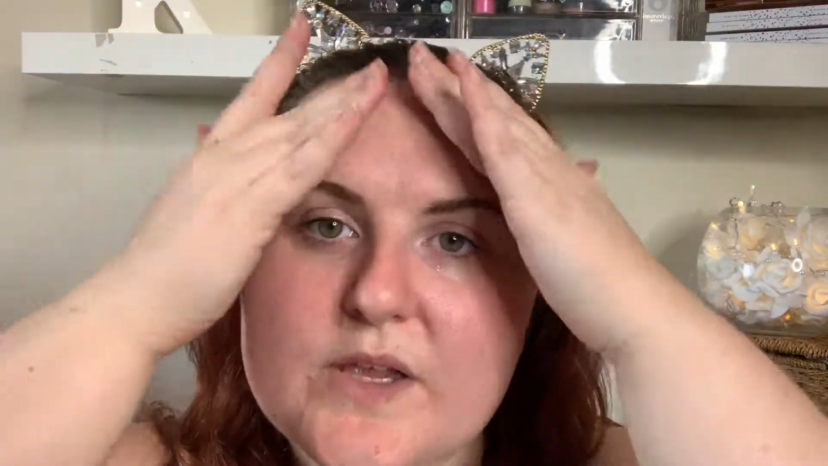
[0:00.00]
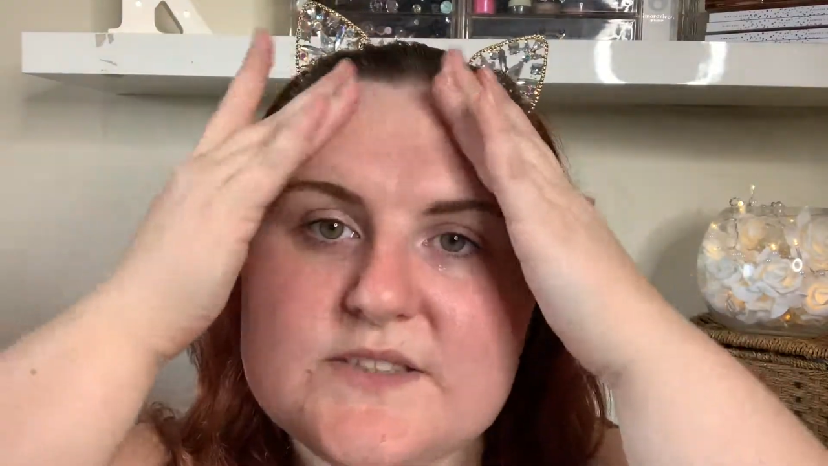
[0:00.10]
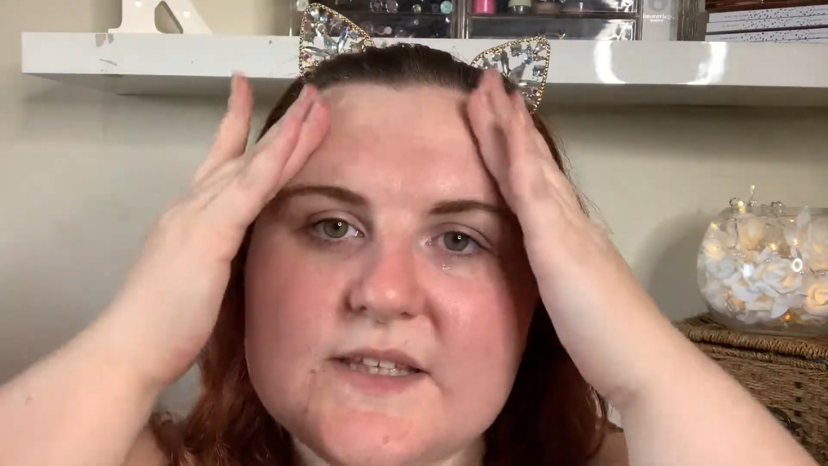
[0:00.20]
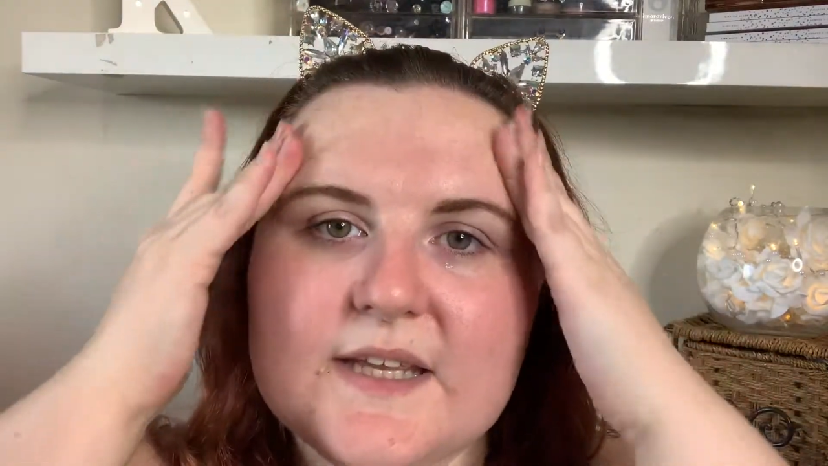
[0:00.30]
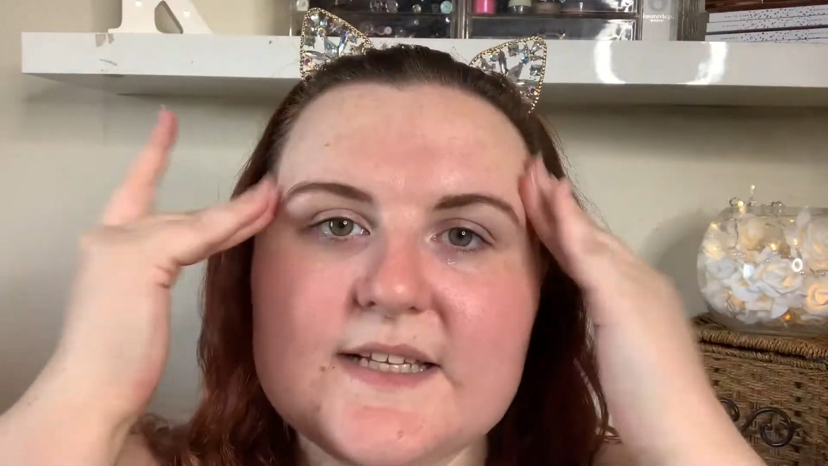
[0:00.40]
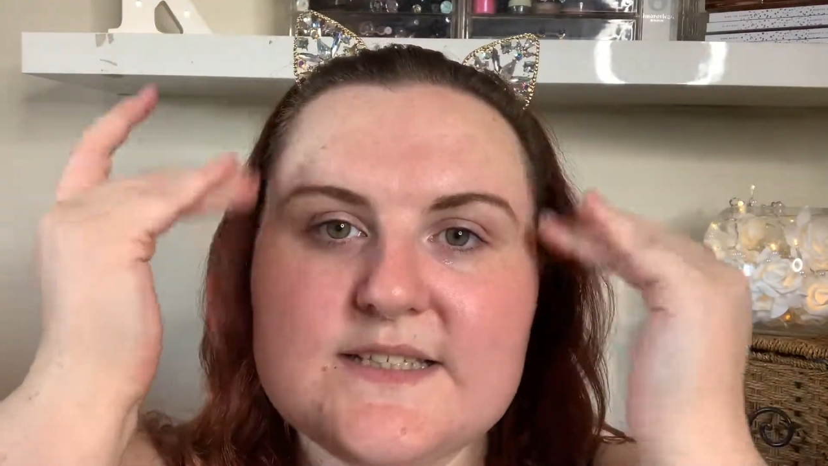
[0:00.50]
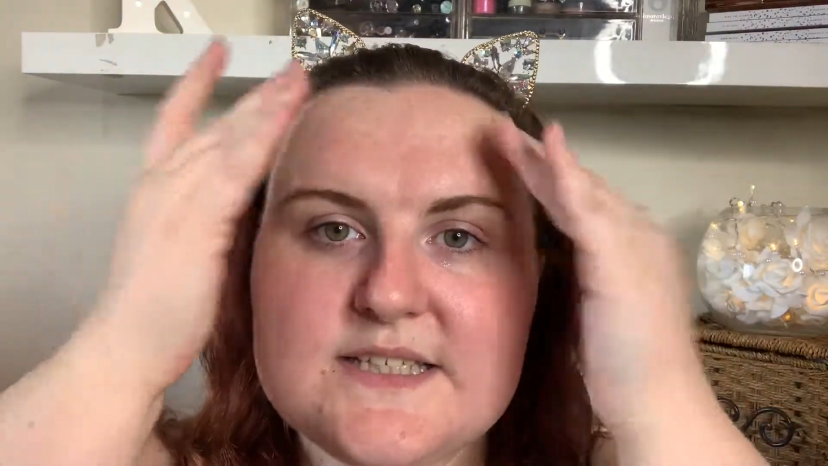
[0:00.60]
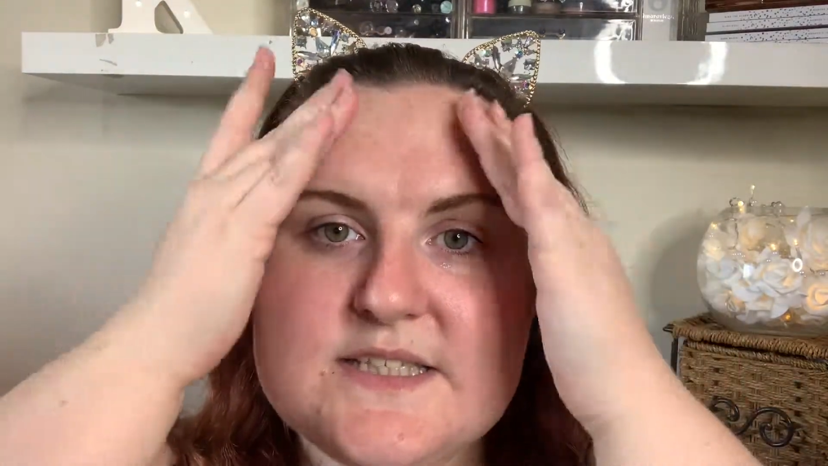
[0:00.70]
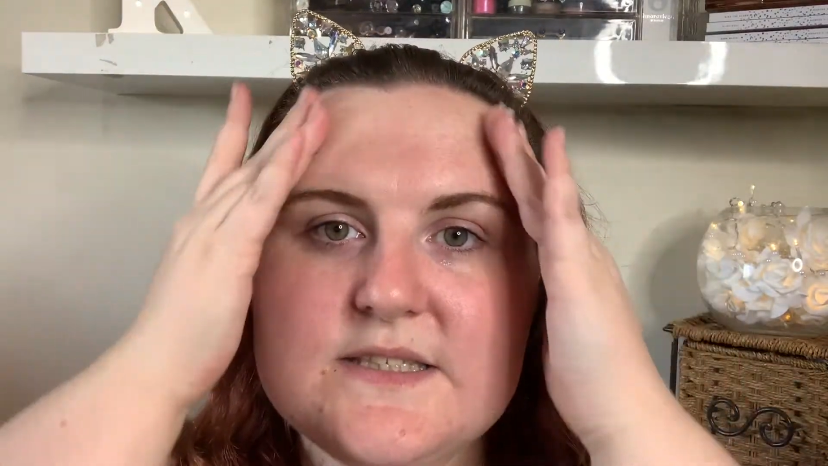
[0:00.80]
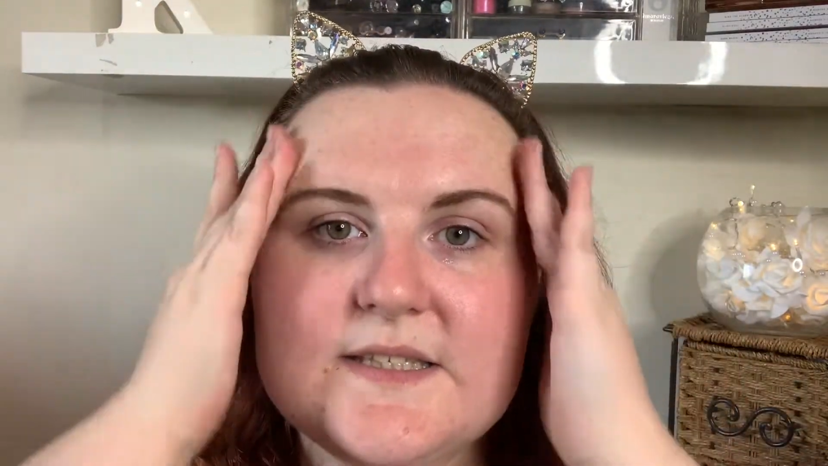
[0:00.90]
So the
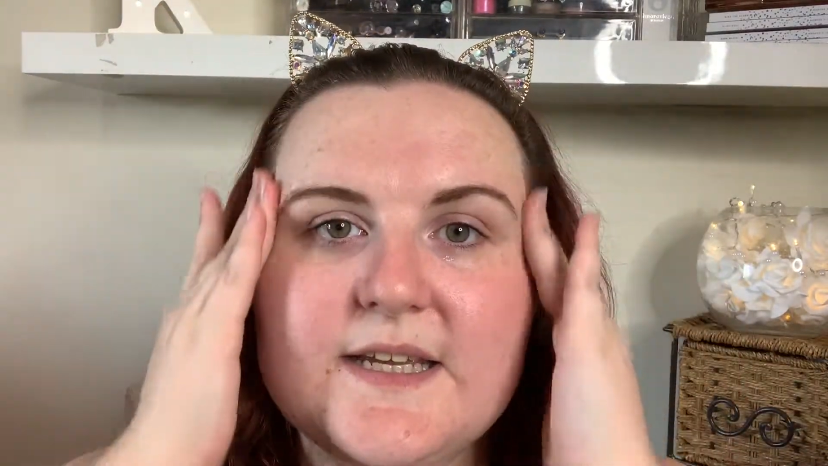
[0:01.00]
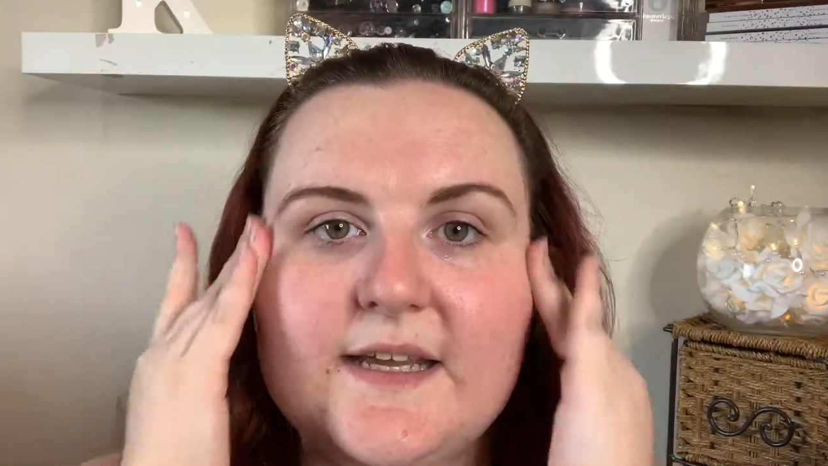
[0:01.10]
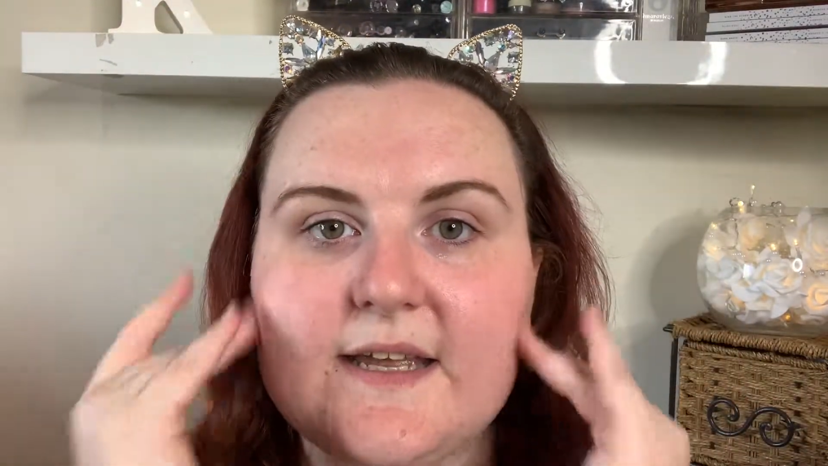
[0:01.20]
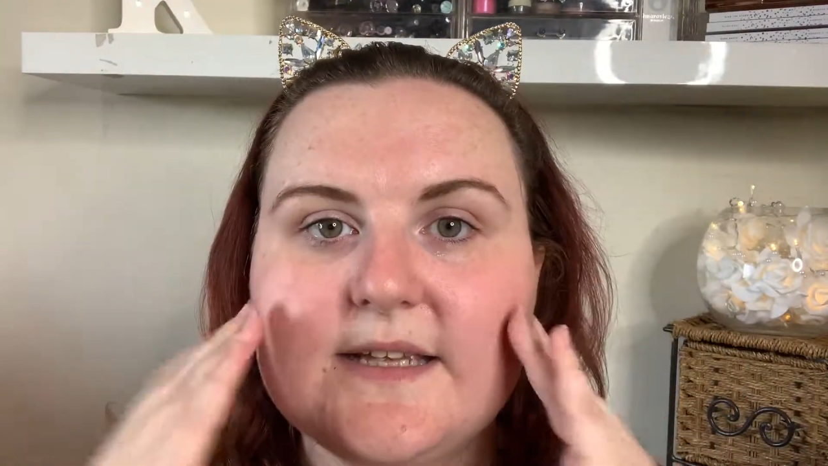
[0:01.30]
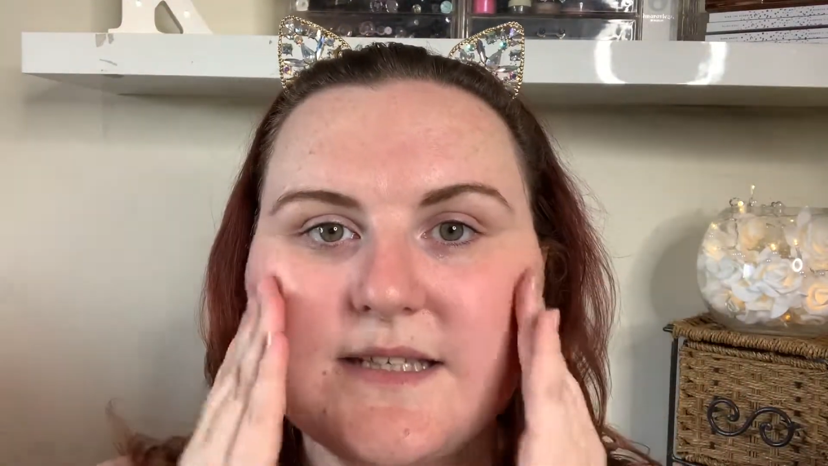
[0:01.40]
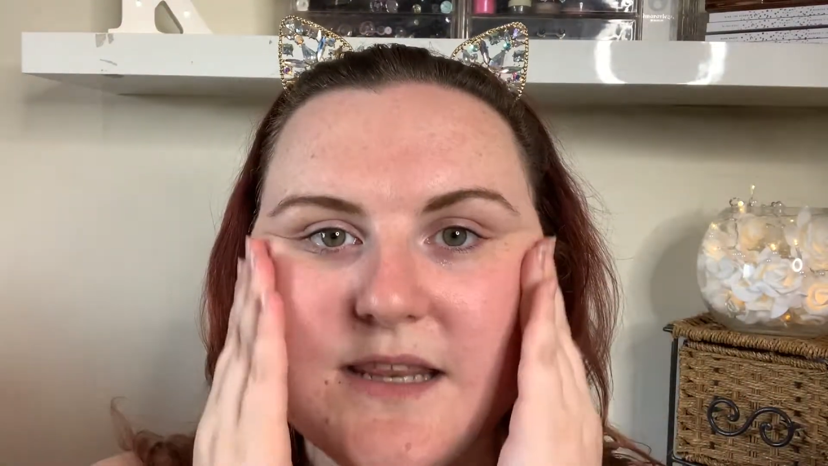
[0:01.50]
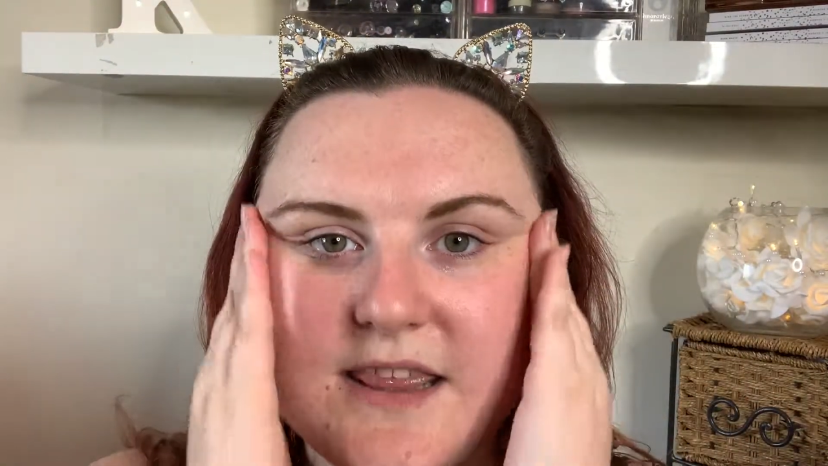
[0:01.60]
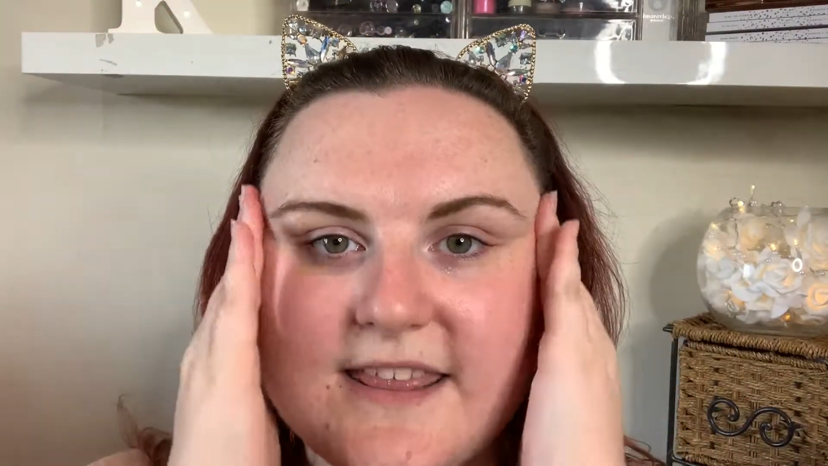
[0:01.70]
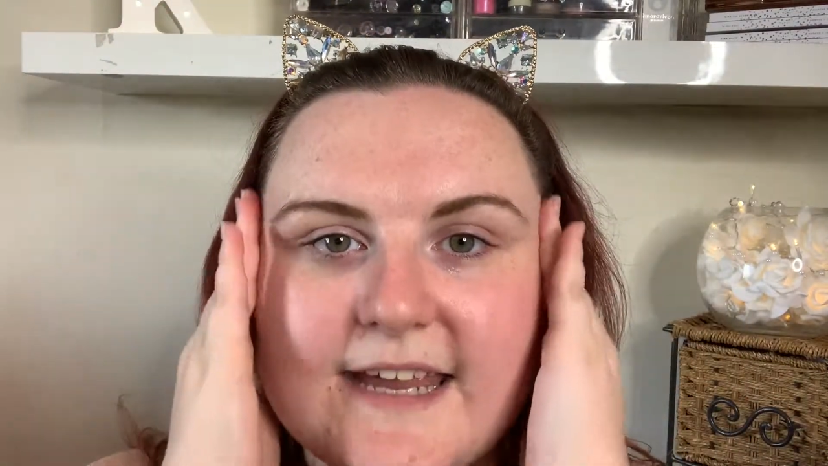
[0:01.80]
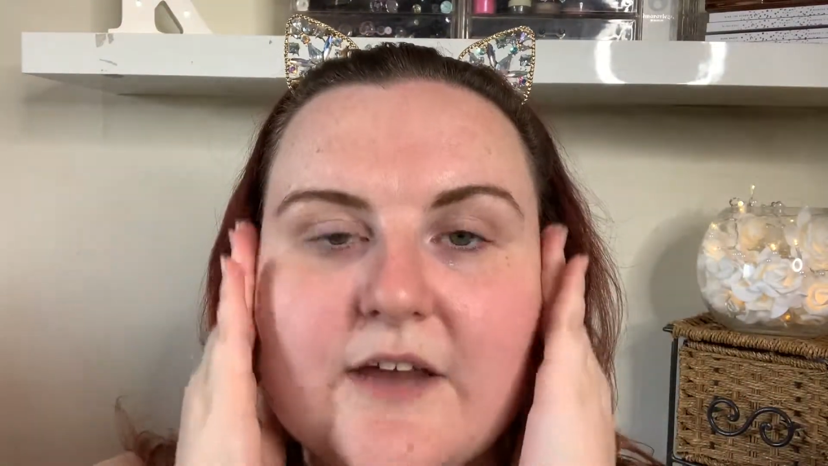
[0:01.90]
consistency
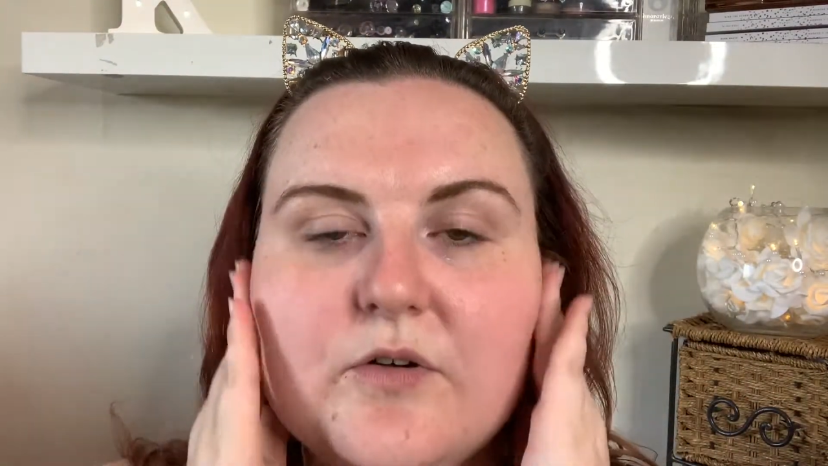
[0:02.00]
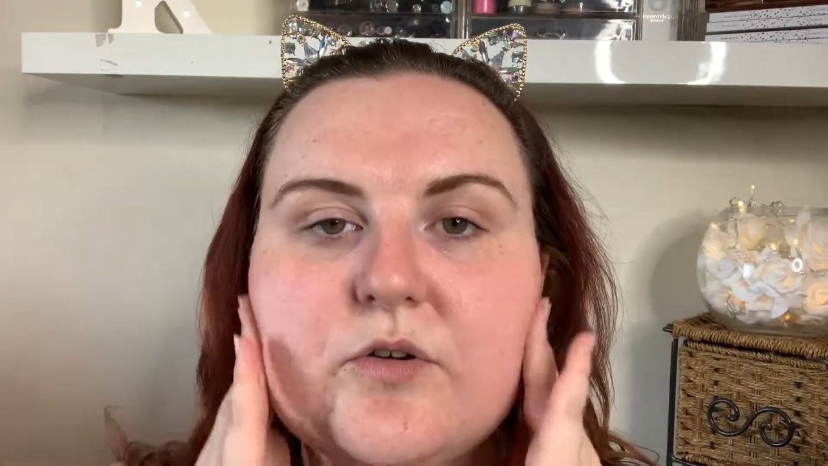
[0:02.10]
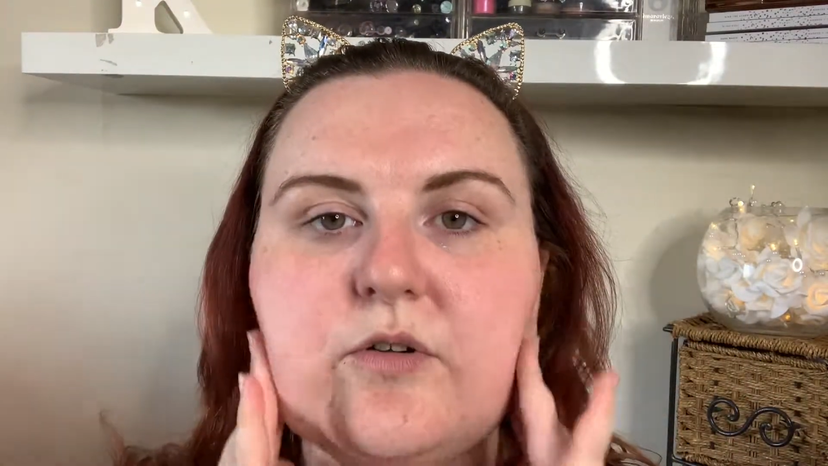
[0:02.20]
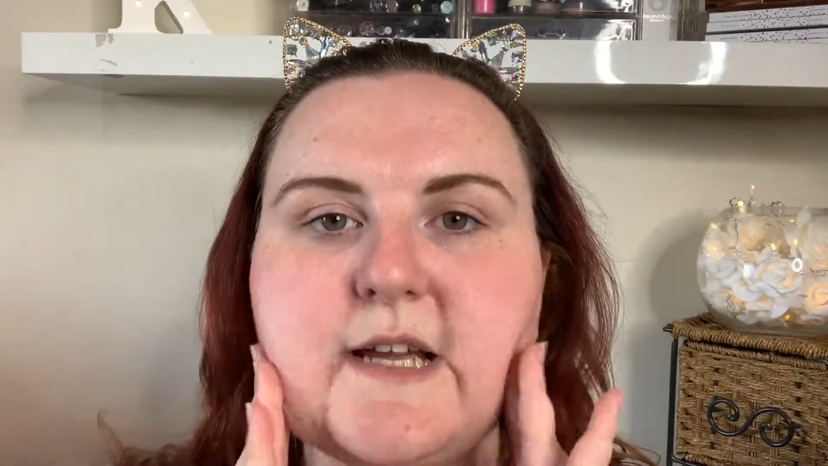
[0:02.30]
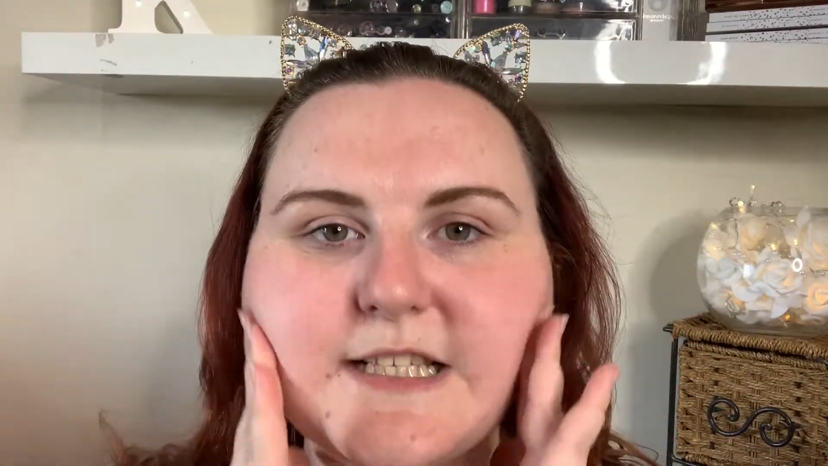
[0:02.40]
isn't thick at all.